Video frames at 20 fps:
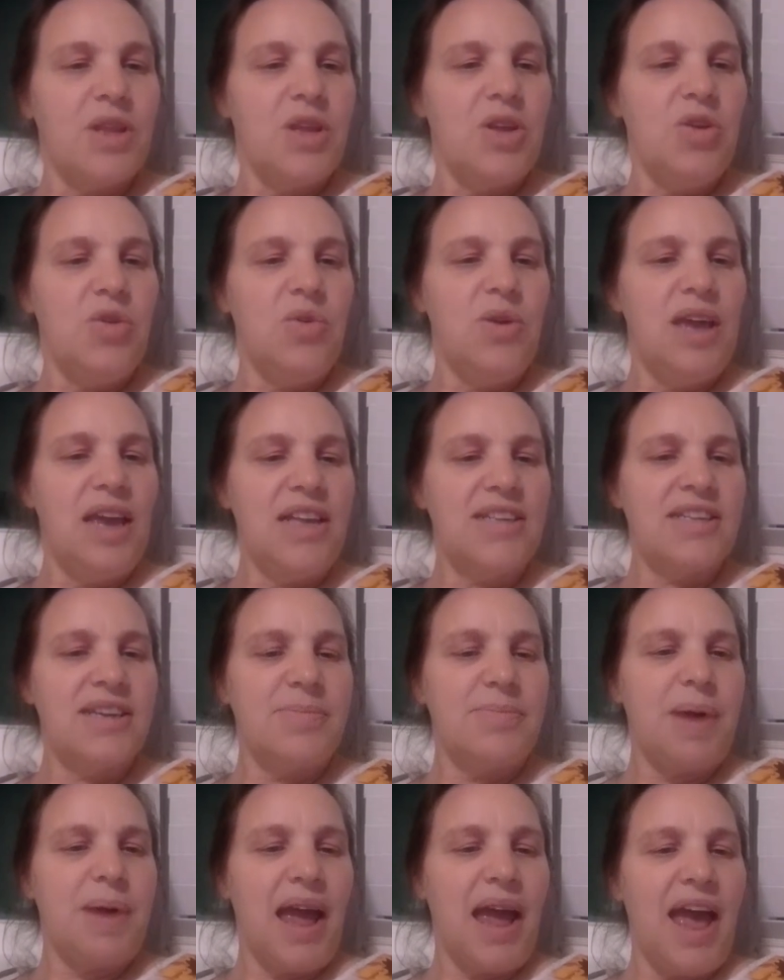you
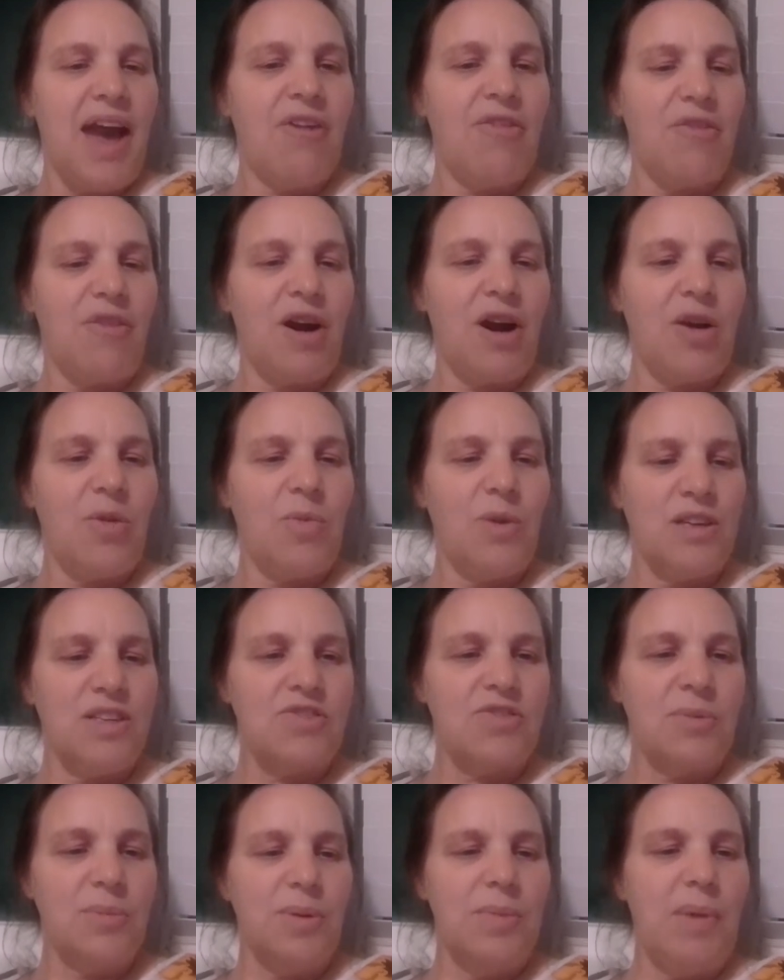guessed by how far it was
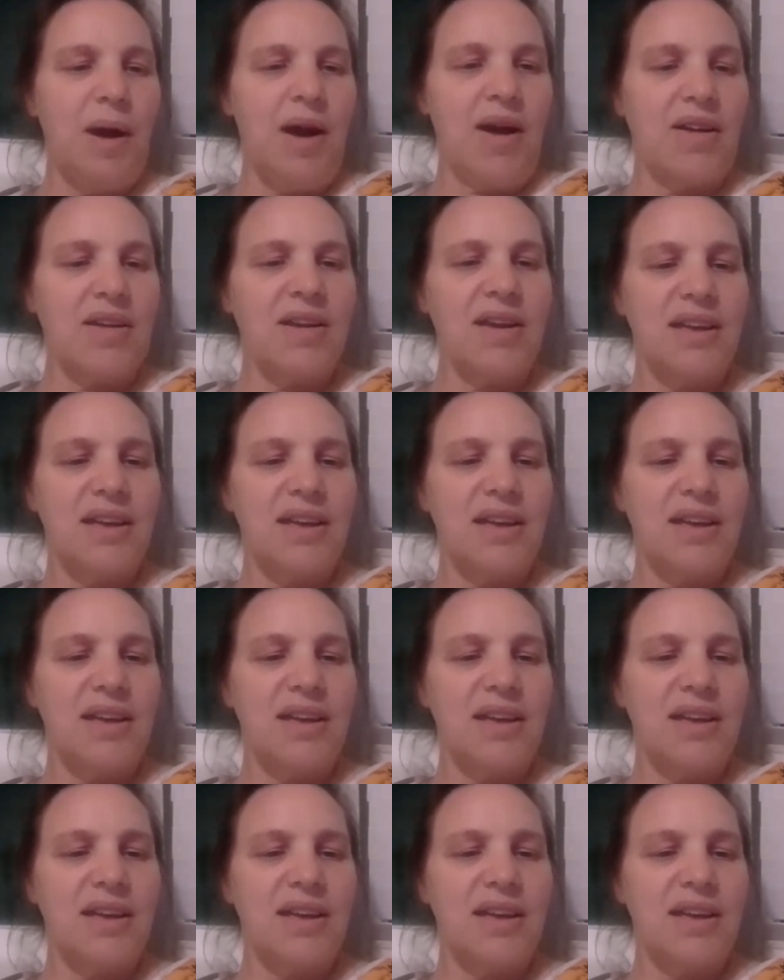from the mark.